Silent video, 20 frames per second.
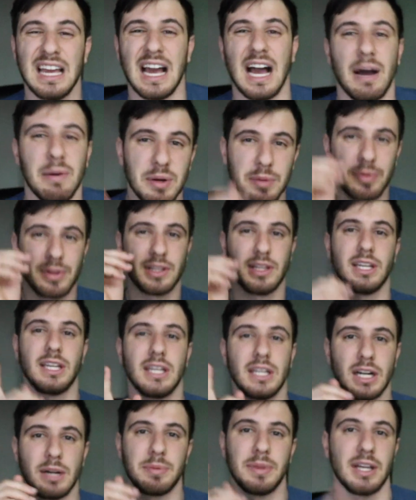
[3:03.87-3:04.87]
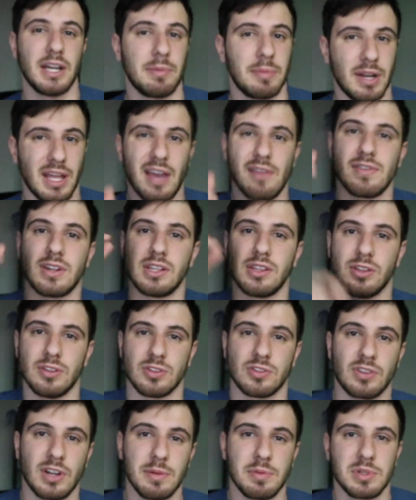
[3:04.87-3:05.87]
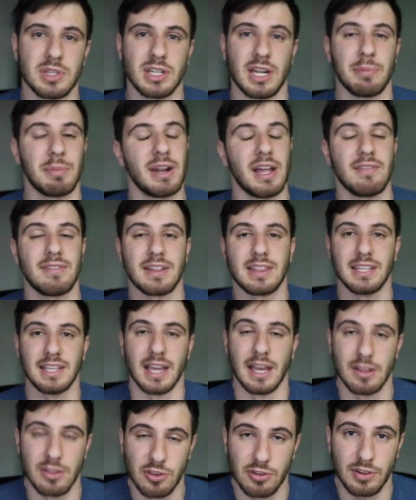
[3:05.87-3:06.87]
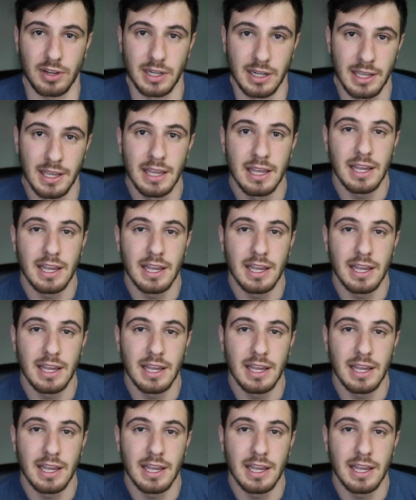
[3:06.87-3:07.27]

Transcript: I'm going to be linking it up there. I'm going to have it in the description. I'm going to have it at the end screen.